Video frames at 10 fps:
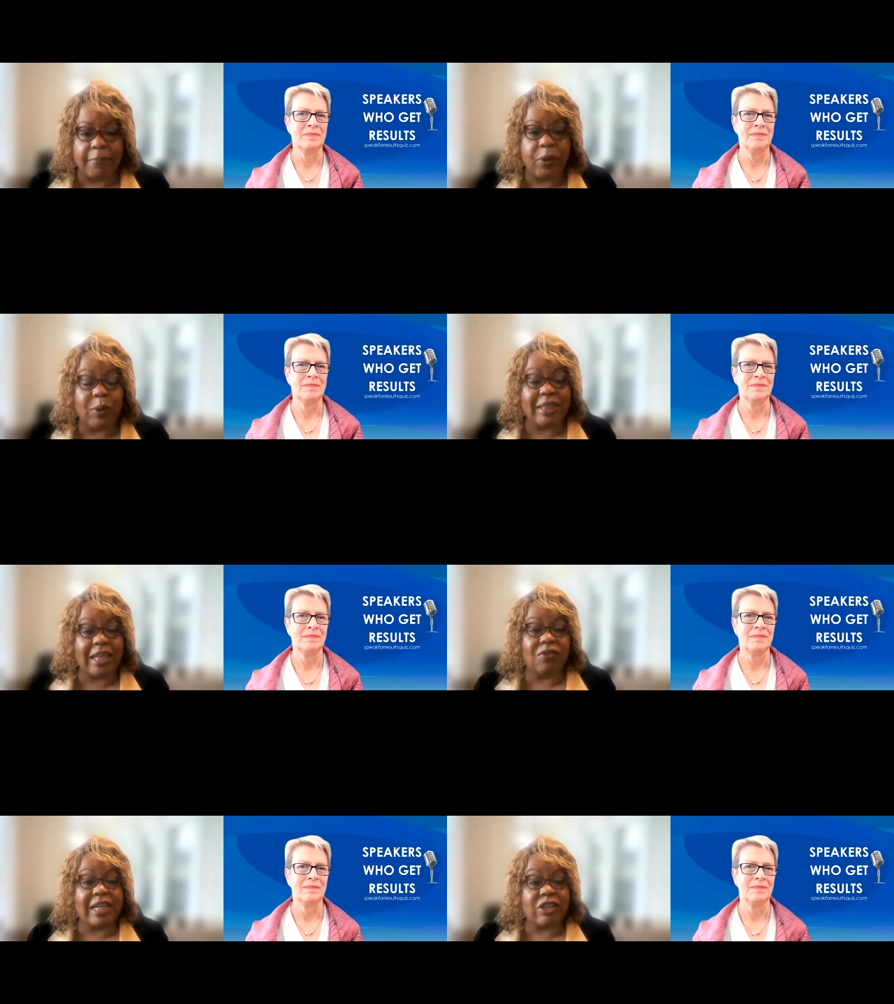Speaker 1: We think
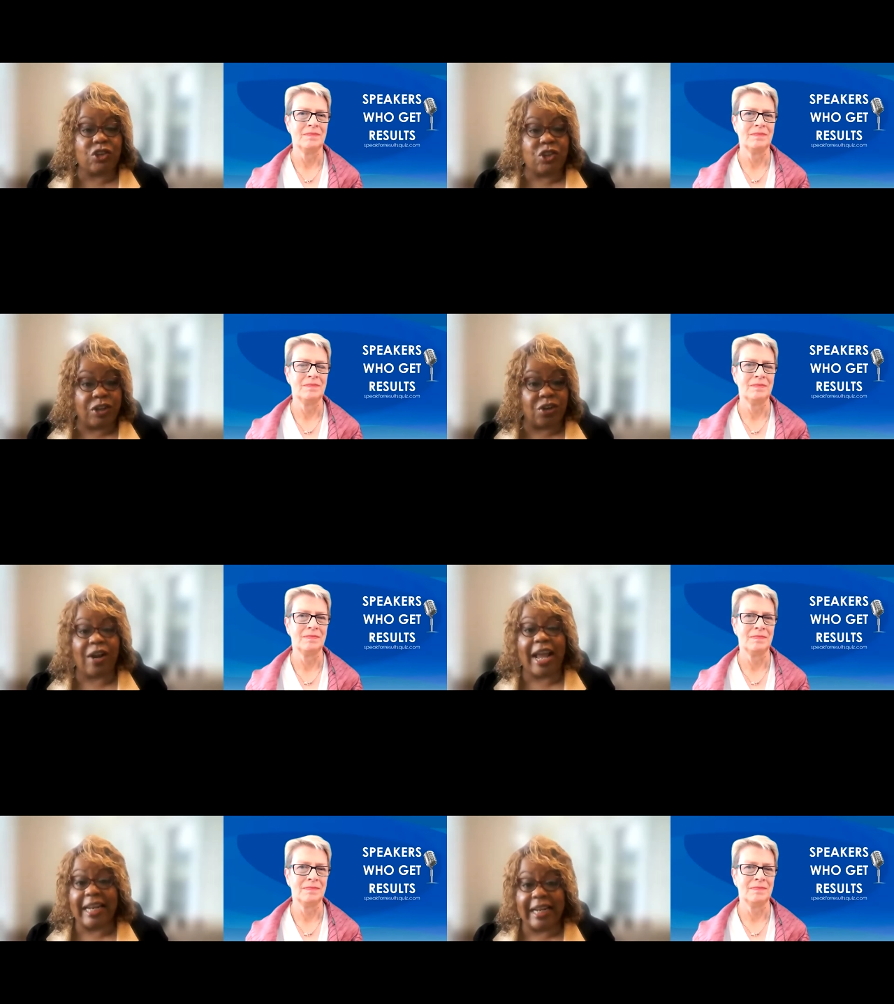of it as gender,
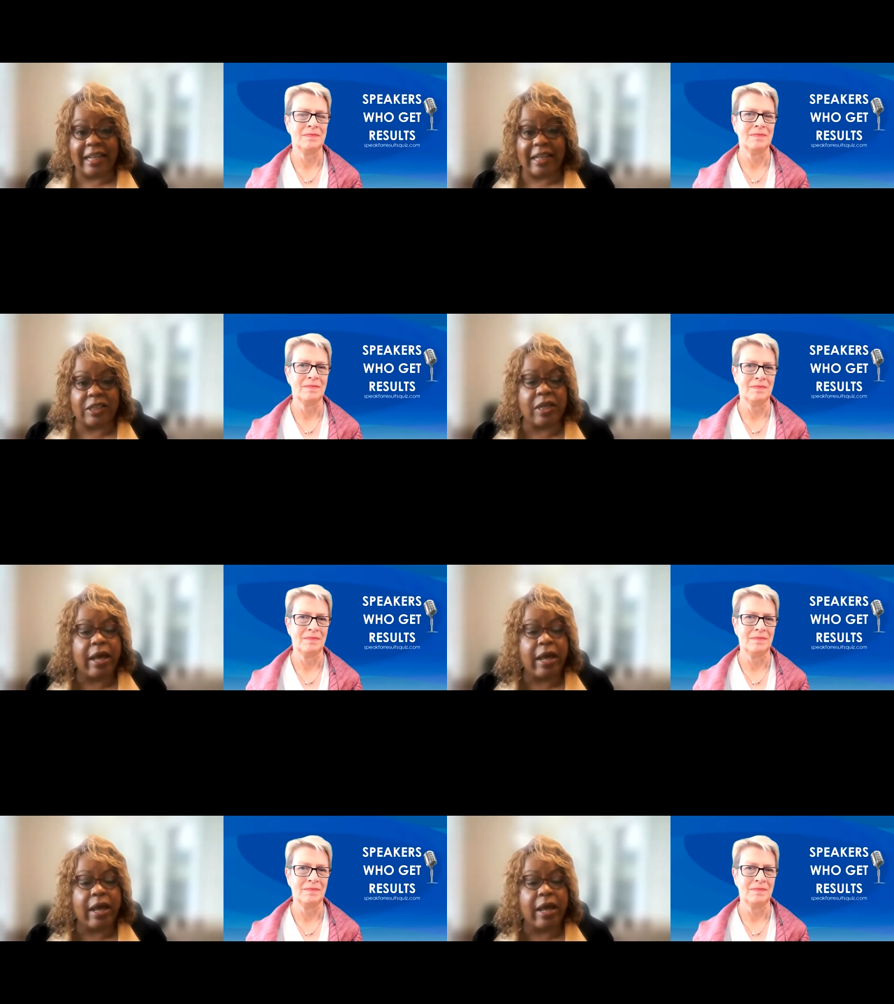and it is.